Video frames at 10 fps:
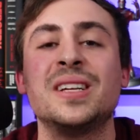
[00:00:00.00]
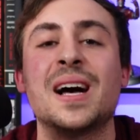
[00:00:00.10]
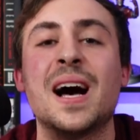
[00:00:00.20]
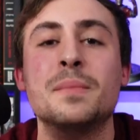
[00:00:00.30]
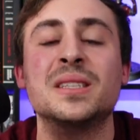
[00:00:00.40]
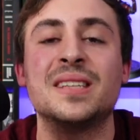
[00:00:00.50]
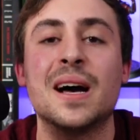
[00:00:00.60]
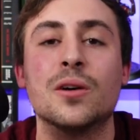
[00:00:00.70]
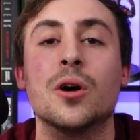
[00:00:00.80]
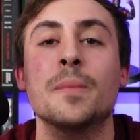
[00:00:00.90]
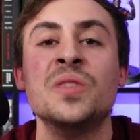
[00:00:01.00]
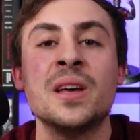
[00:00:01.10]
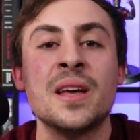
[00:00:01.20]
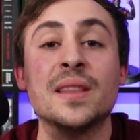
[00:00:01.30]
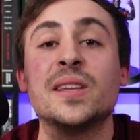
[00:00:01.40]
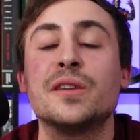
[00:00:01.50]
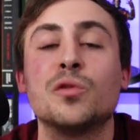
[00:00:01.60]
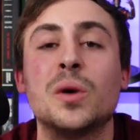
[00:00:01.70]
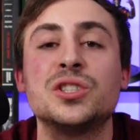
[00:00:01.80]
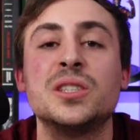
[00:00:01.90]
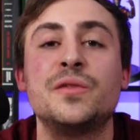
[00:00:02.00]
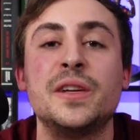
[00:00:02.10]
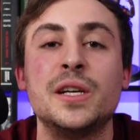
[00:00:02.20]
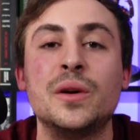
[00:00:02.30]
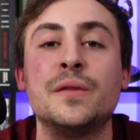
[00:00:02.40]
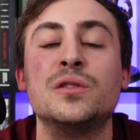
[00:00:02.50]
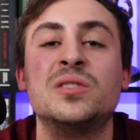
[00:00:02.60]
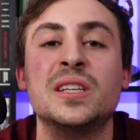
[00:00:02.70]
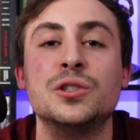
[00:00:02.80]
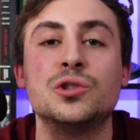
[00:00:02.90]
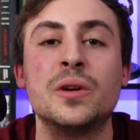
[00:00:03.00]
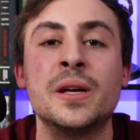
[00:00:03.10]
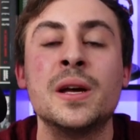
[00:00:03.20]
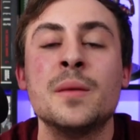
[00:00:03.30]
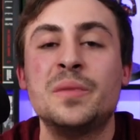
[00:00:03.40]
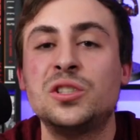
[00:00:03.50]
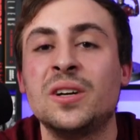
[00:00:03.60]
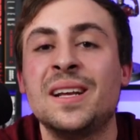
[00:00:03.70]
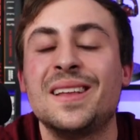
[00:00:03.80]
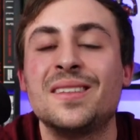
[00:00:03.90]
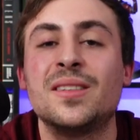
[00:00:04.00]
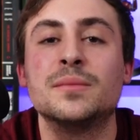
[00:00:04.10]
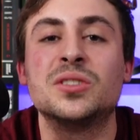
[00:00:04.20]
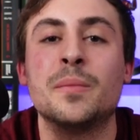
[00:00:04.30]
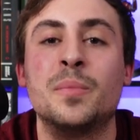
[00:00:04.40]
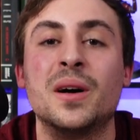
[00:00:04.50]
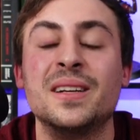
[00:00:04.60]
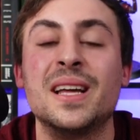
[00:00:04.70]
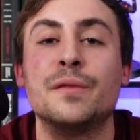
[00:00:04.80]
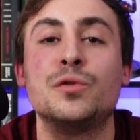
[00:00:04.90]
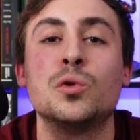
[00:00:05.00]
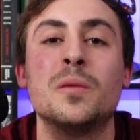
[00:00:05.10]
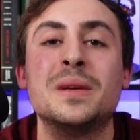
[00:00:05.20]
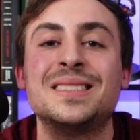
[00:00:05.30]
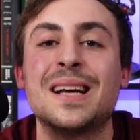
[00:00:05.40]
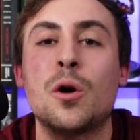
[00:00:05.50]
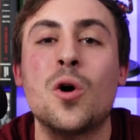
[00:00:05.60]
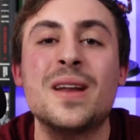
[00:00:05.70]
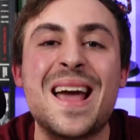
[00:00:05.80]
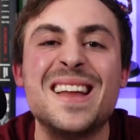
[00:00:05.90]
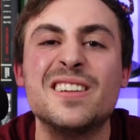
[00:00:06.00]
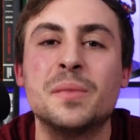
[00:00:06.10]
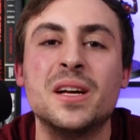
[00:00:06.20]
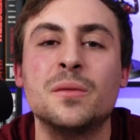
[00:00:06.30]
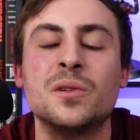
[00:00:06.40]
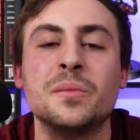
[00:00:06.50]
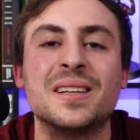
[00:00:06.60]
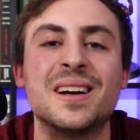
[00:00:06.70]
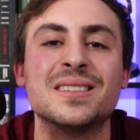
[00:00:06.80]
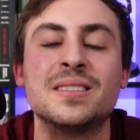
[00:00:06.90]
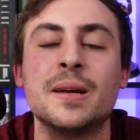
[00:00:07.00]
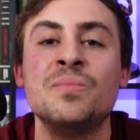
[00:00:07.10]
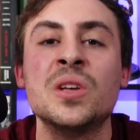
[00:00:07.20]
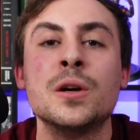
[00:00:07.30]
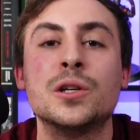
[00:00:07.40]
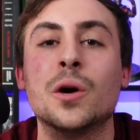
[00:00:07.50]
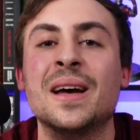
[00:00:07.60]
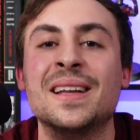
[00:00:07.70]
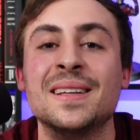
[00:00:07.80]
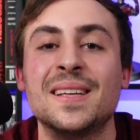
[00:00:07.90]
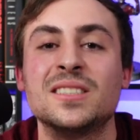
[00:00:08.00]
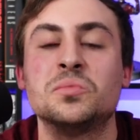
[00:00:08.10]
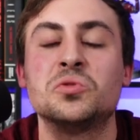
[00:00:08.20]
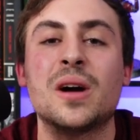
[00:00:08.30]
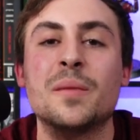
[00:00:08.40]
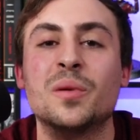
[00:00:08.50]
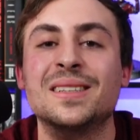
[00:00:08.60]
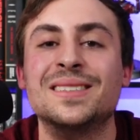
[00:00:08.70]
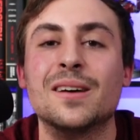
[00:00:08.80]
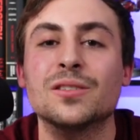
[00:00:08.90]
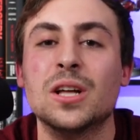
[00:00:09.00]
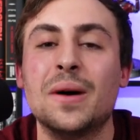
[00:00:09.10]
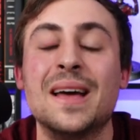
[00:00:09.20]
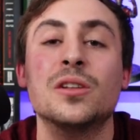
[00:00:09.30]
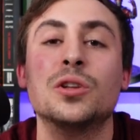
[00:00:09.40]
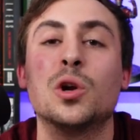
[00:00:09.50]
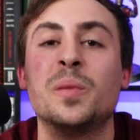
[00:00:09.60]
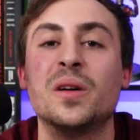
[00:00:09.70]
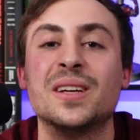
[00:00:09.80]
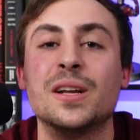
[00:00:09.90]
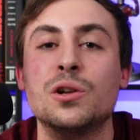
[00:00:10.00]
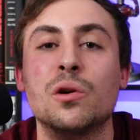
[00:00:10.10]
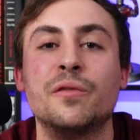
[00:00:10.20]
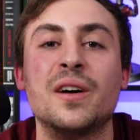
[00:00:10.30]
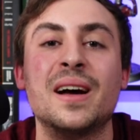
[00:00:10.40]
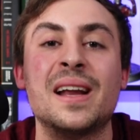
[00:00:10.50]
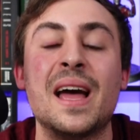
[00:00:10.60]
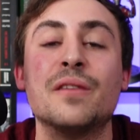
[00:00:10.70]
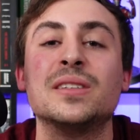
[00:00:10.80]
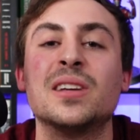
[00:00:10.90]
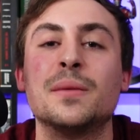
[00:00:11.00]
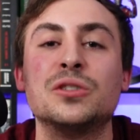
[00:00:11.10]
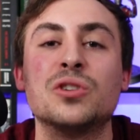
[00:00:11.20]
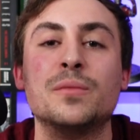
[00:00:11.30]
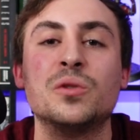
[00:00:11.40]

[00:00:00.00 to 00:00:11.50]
I missed out on. And thank you for watching this video. If you did enjoy it, be sure to hit that thumbs up button. And if you want to miss out on any of my upcoming content, go ahead and hit that subscribe button down low and the little bell to get notified. Every time I drop new